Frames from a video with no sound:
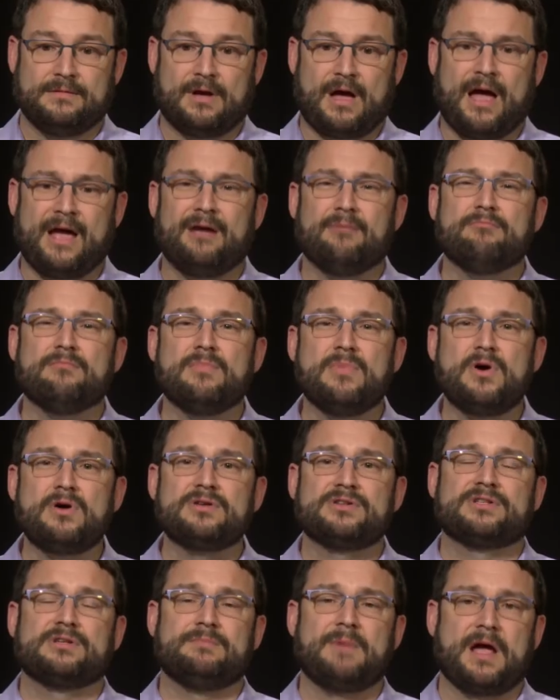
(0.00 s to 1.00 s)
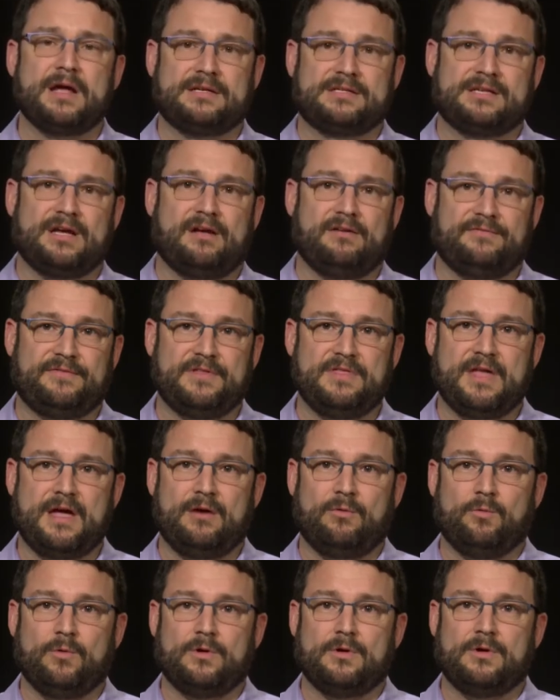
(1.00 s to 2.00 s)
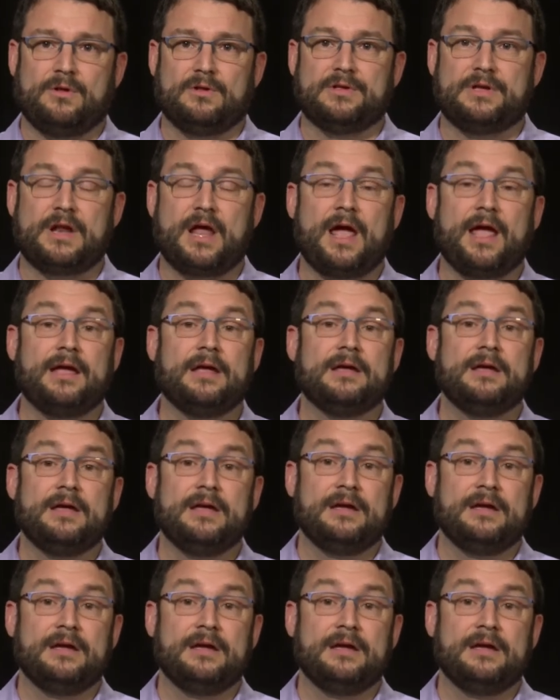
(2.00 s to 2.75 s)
I immersed myself in that world, and I